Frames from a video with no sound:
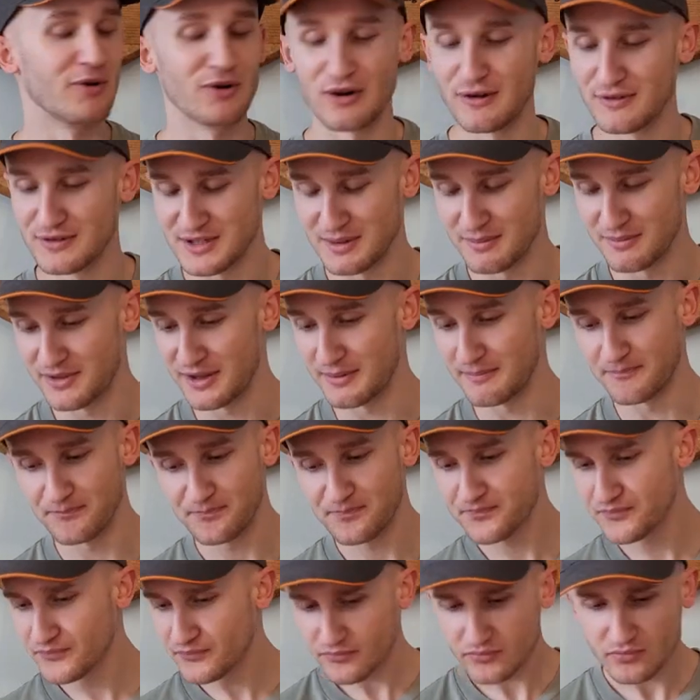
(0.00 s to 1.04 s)
off something.
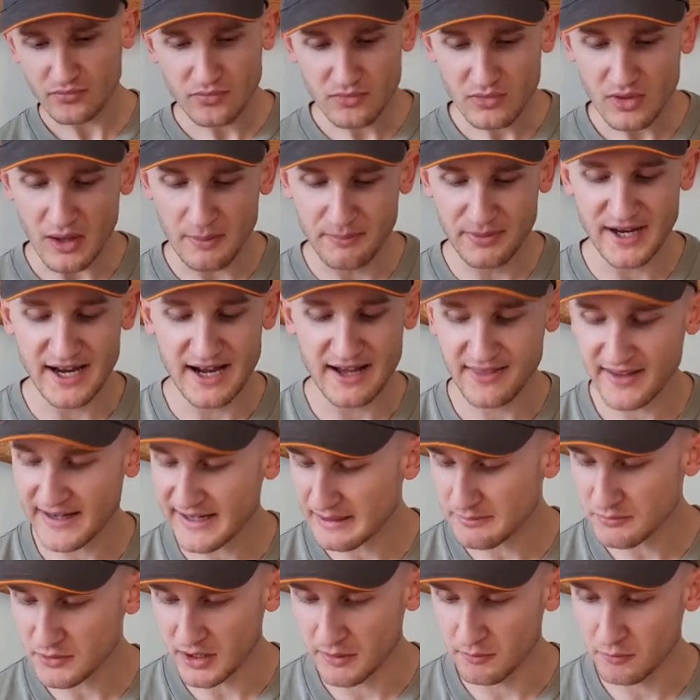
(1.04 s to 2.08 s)
But yeah, I think
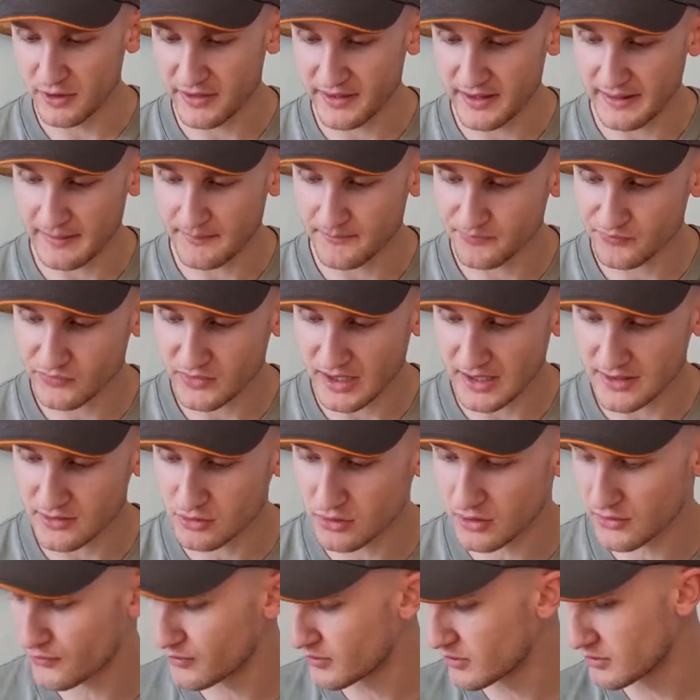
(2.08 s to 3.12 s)
I'm done with it. I don't
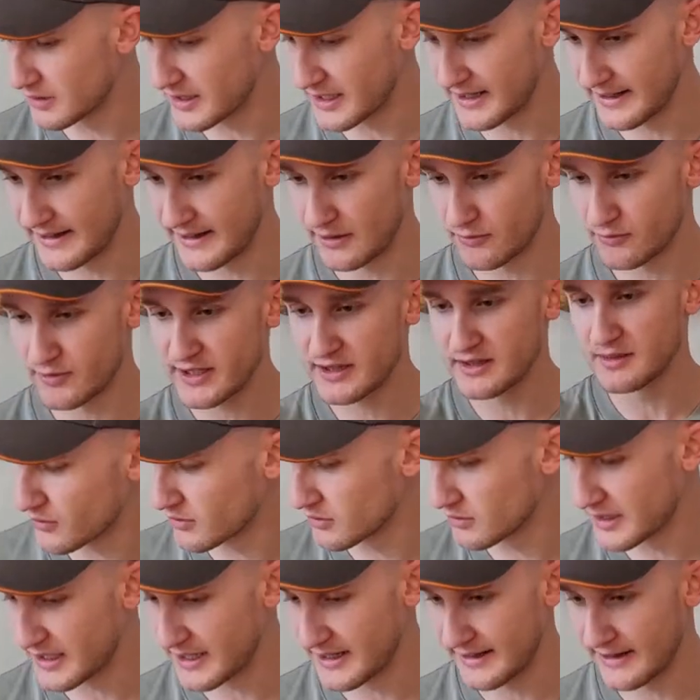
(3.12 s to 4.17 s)
know if we'll uh, read
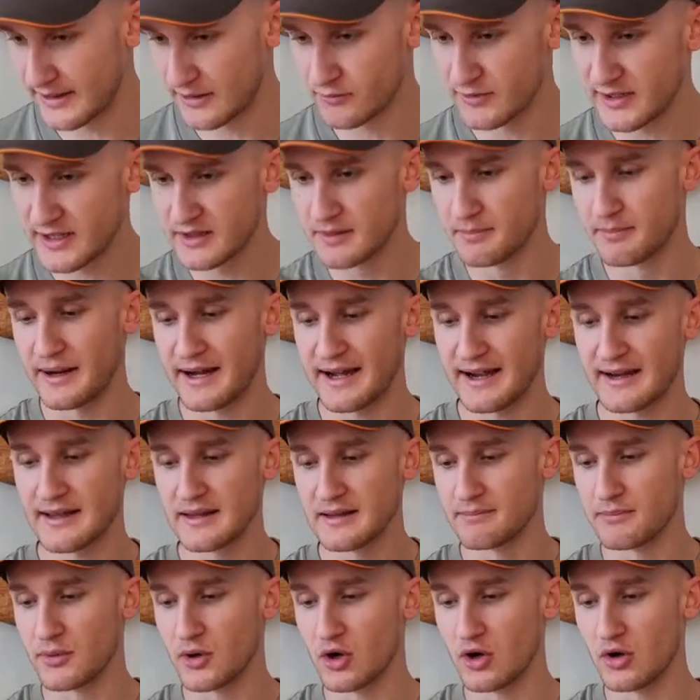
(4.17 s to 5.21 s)
we'll, uh, read the back of
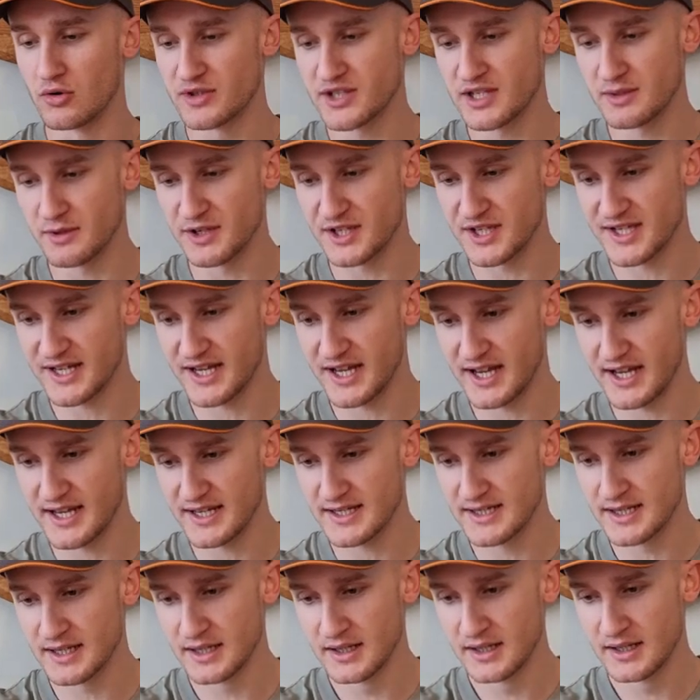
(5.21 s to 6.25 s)
the bottle, see what it
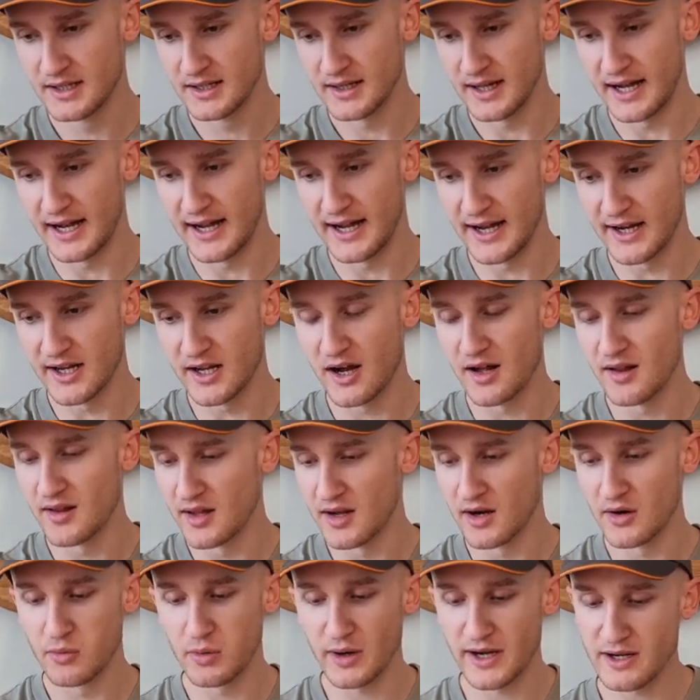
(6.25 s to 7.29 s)
says. Uh,
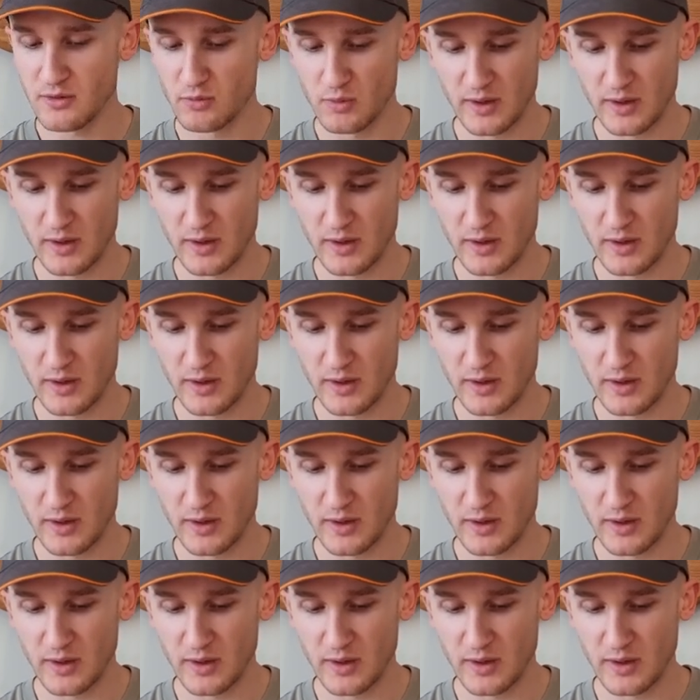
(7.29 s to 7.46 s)
colour, white